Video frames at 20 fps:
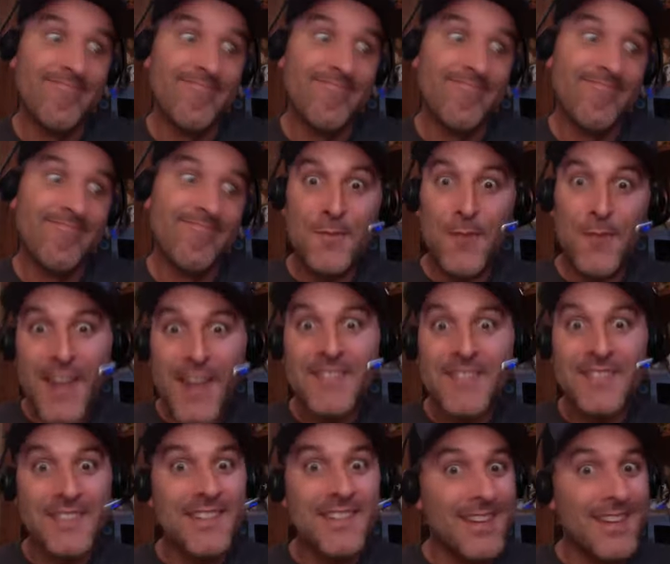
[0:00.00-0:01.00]
Let's
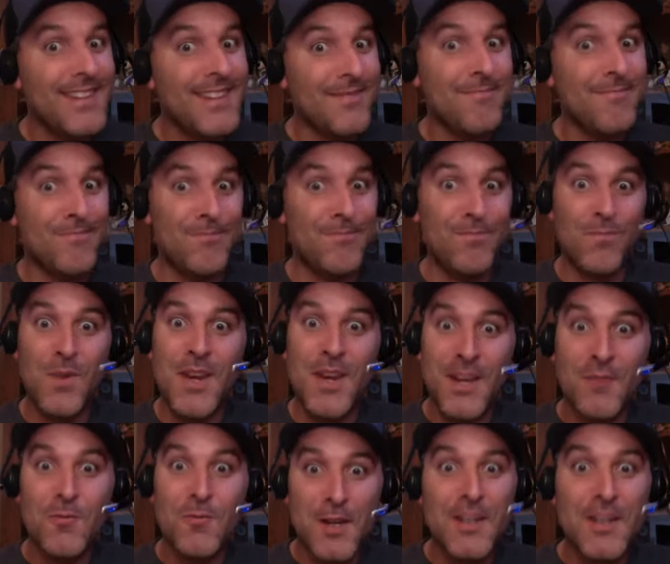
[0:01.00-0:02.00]
face it, we
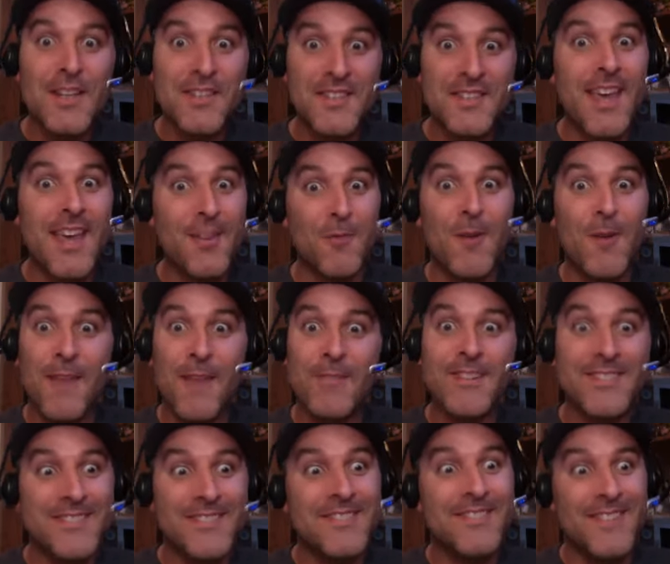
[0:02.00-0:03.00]
could really say the
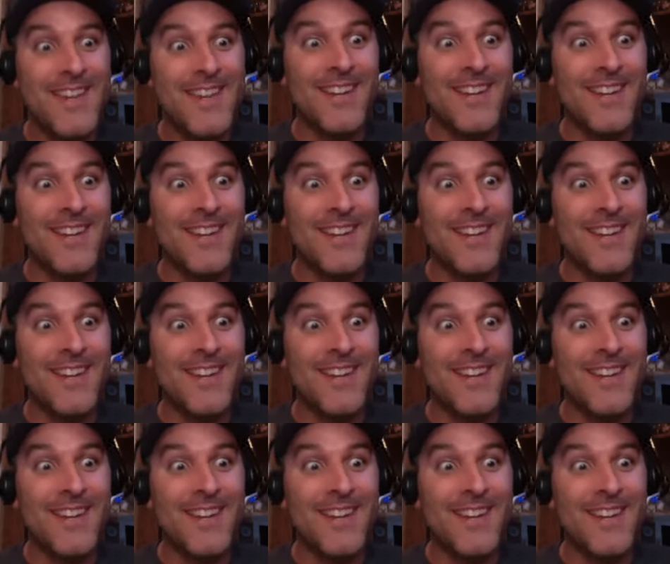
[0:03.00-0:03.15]
Ravens,